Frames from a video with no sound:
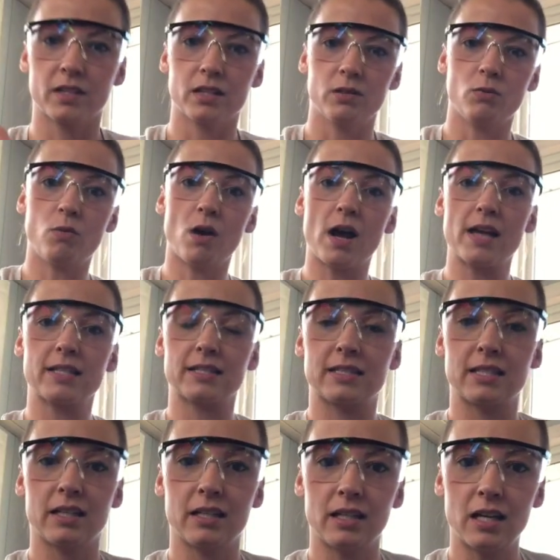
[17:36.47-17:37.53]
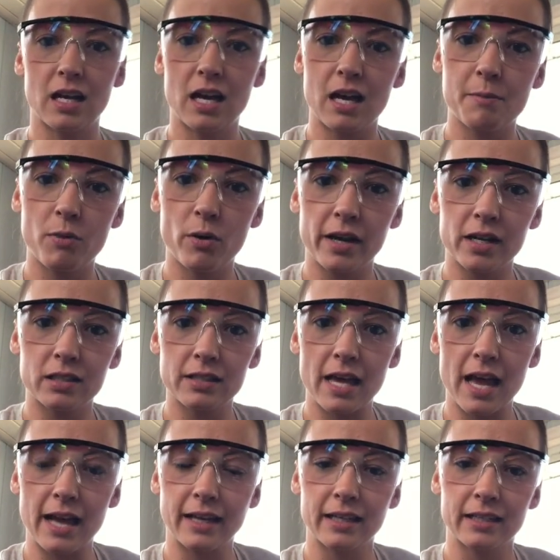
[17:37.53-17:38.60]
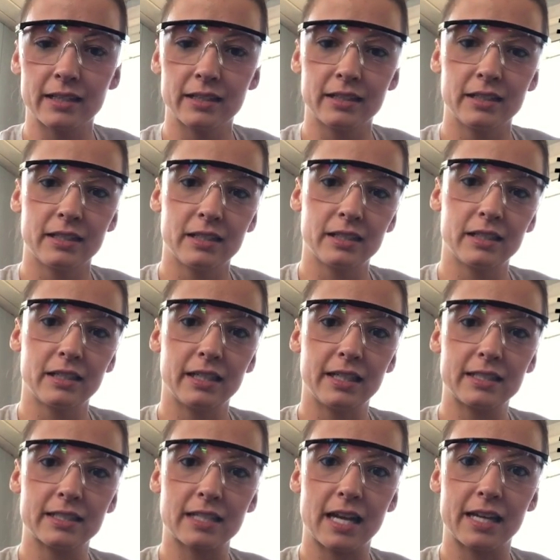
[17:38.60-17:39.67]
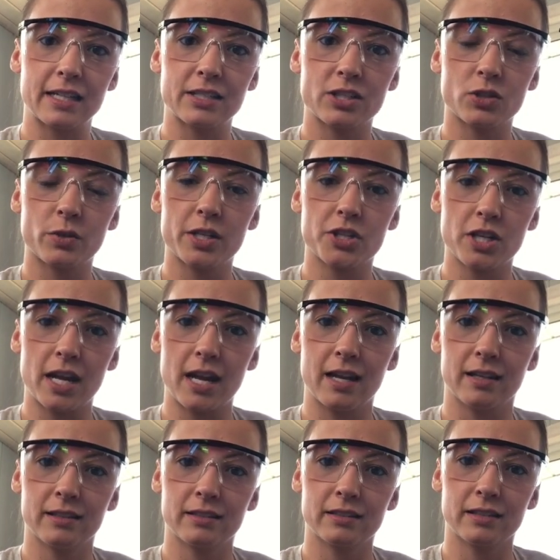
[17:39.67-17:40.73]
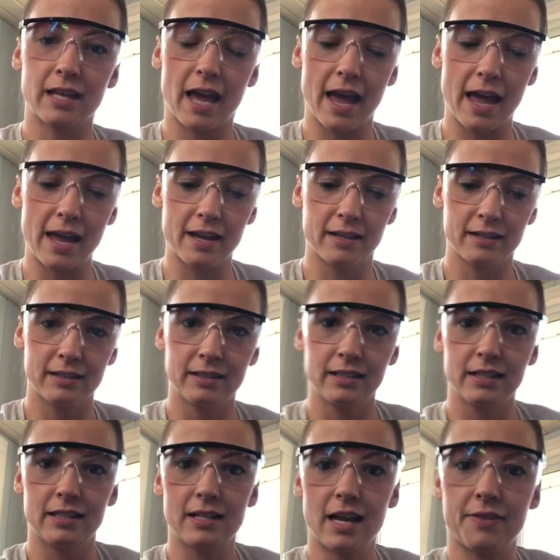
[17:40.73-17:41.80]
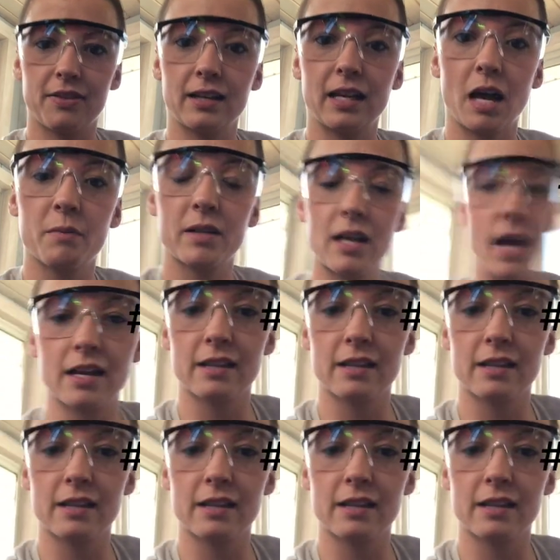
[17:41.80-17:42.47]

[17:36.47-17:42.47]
was a boiled egg. It's kind of squishy, okay? Nothing coming out